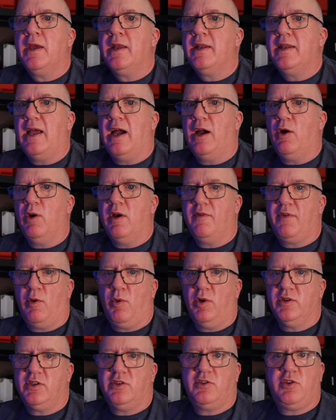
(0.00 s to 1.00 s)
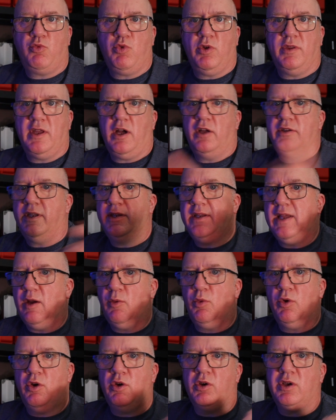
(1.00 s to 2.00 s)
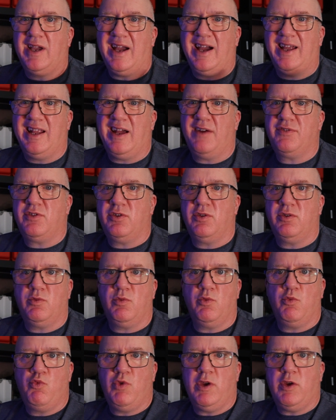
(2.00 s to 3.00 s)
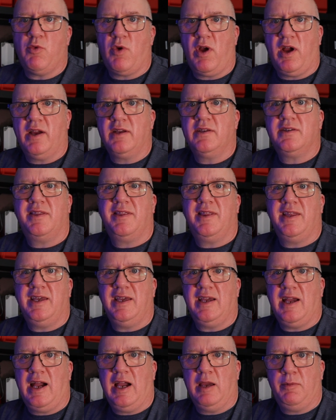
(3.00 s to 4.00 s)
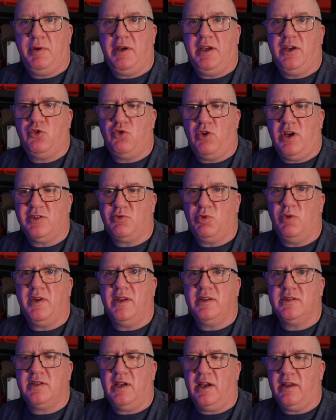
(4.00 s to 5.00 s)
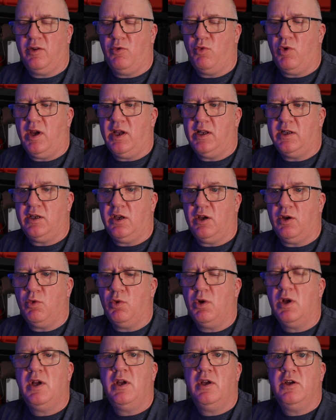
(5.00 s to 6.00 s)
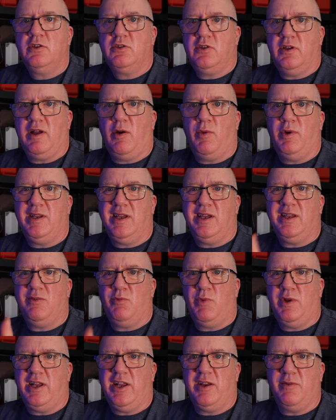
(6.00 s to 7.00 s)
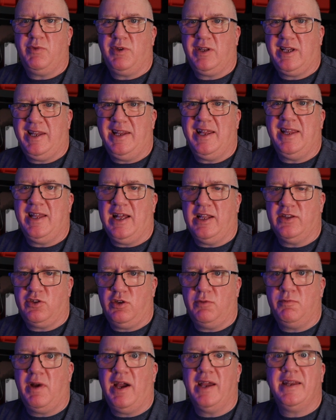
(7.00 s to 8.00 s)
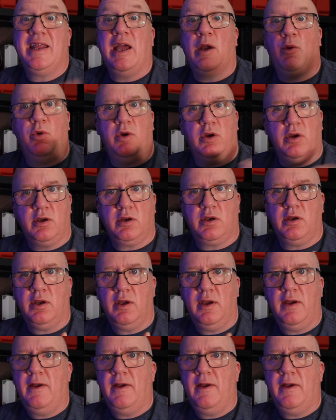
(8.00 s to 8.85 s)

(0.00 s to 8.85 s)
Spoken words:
Now, if I wanted to run that on the network, I'd have to rewrite the IP address with inside the radio so that when I connect that to my network,